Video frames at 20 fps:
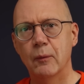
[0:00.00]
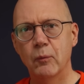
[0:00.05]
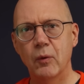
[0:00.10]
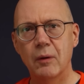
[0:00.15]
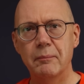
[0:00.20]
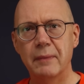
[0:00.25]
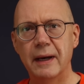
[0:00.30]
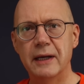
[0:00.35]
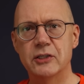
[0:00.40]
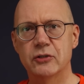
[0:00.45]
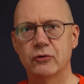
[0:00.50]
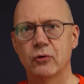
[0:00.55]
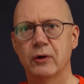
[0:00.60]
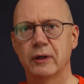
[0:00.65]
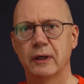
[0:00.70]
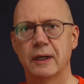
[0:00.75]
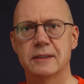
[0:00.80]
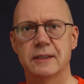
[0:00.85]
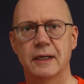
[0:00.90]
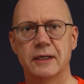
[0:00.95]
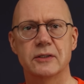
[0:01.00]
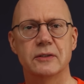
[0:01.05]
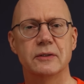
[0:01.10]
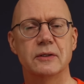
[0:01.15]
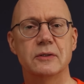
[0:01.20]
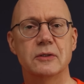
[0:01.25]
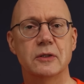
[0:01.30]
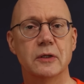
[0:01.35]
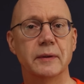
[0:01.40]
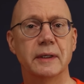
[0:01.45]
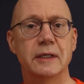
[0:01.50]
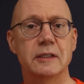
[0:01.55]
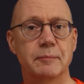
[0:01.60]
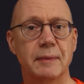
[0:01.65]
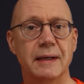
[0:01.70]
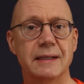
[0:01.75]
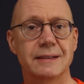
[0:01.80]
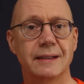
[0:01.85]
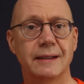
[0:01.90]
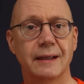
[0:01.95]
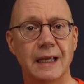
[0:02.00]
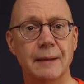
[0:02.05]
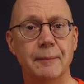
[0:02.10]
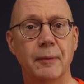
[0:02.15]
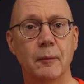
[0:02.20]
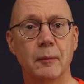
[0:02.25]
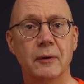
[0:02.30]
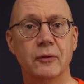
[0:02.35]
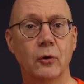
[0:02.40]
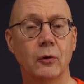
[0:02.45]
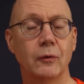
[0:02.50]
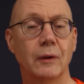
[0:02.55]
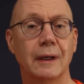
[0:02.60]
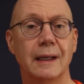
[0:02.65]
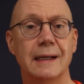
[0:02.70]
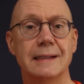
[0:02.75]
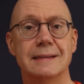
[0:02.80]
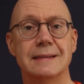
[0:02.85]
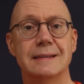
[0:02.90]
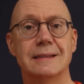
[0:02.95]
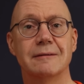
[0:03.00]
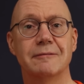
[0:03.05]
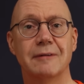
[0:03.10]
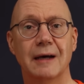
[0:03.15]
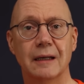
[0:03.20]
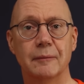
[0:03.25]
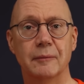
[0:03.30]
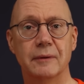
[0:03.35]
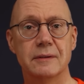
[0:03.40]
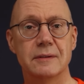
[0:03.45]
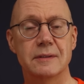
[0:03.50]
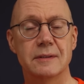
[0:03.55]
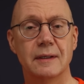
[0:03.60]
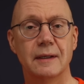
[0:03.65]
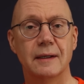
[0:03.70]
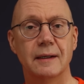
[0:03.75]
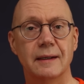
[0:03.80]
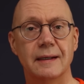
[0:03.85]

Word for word: And one major organisation that's doing its best to keep up with all the latest developments